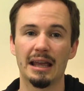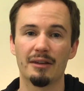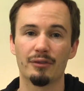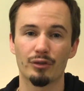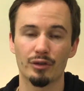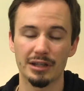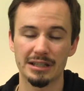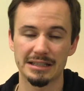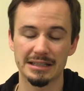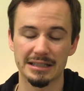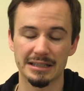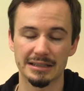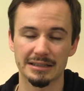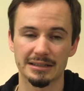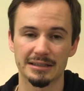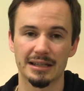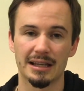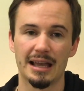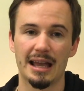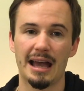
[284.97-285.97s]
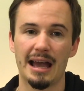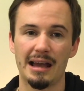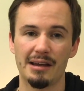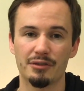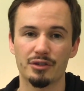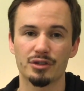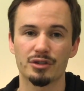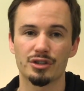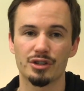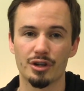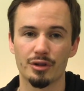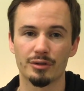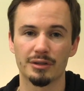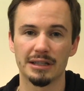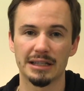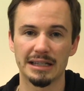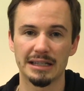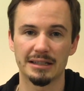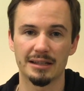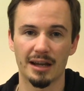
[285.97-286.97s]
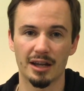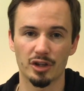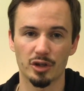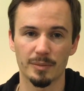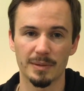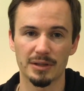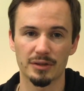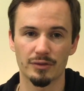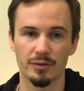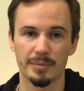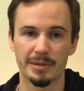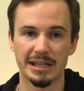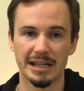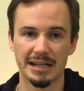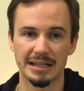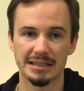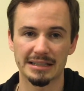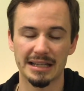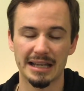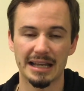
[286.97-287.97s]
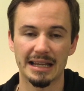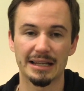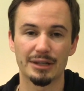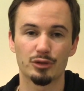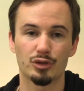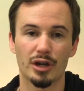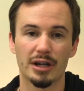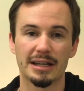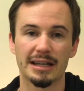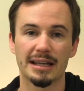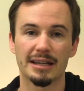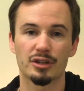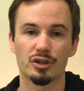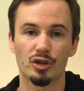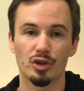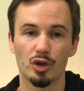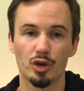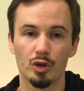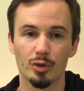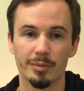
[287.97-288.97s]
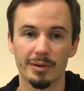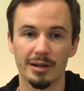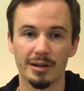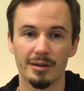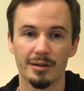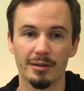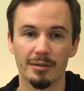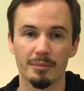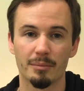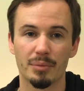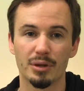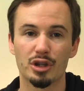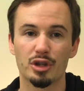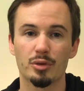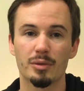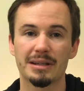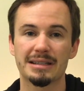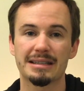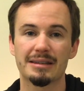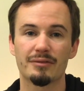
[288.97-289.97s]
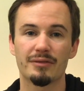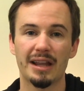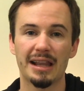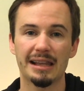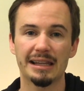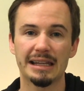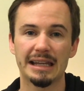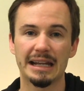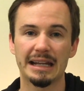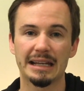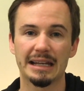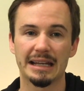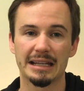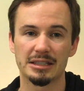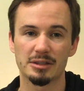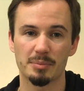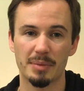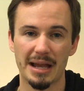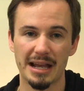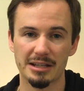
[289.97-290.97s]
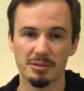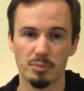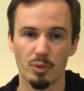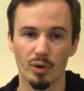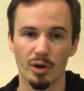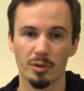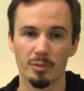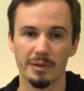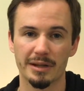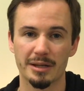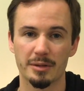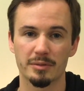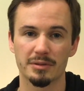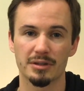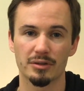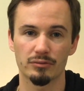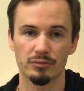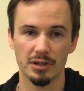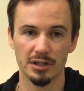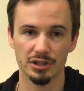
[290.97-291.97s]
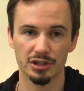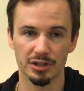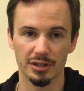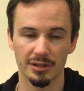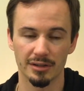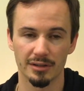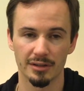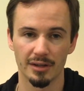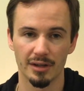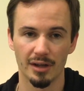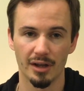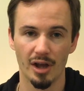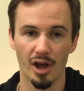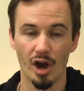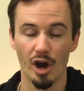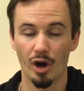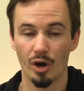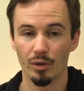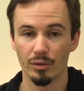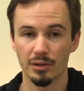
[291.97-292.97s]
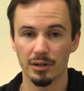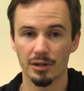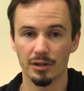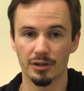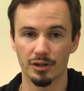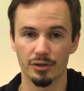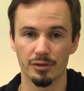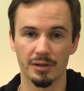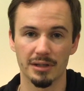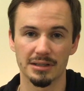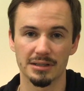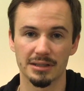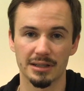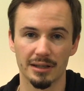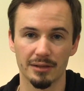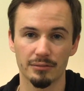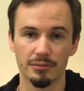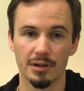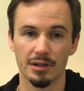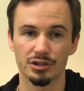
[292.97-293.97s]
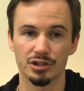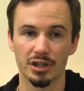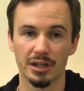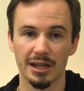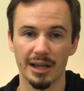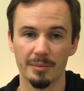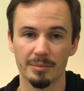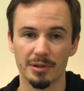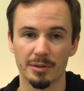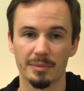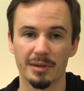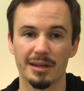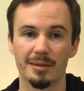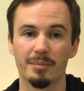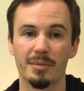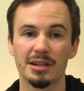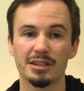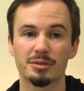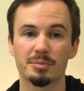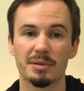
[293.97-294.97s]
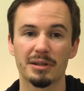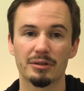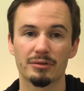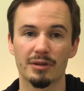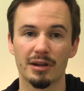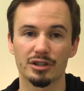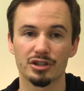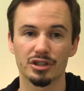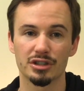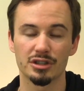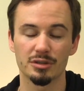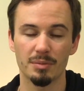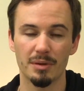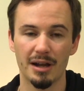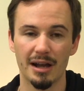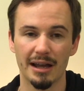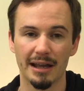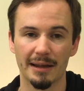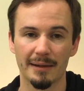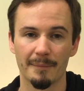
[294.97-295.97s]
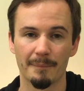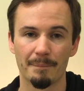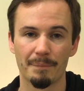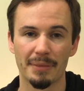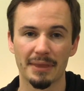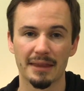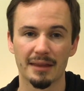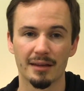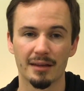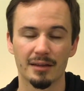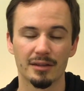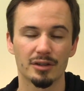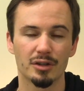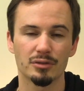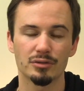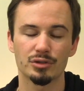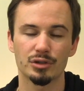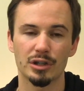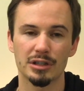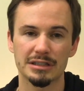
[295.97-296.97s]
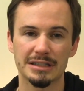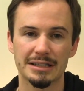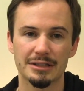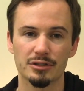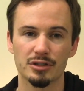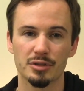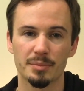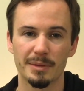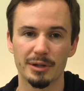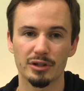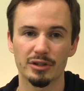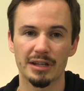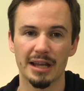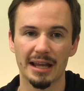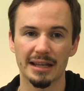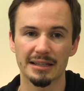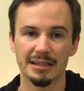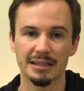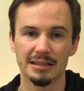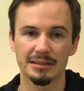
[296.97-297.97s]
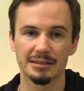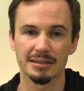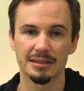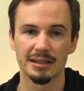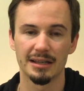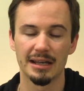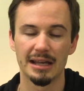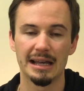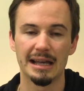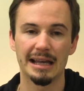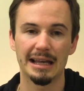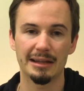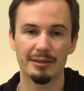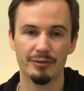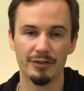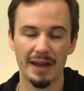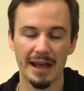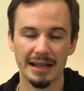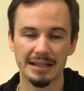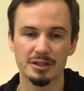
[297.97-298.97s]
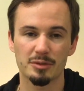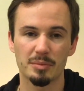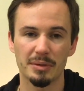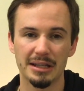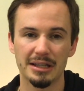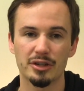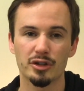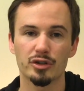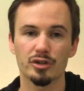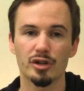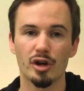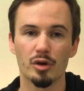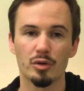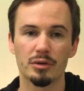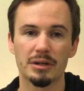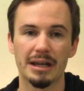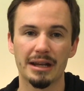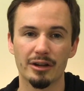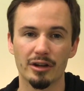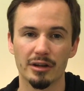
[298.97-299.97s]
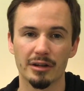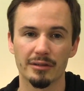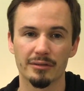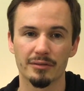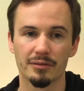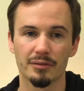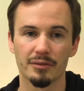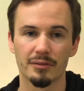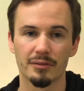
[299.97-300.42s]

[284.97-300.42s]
For instance, after Snowden leaked documents from the NSA, he tried to get to Cuba, but the US invalidated his passport when he was in Russia. Oh look, you can say Russia kept him, he must be a Russian spy. Don't trust their smear tactics. In fact, speak your own narrative.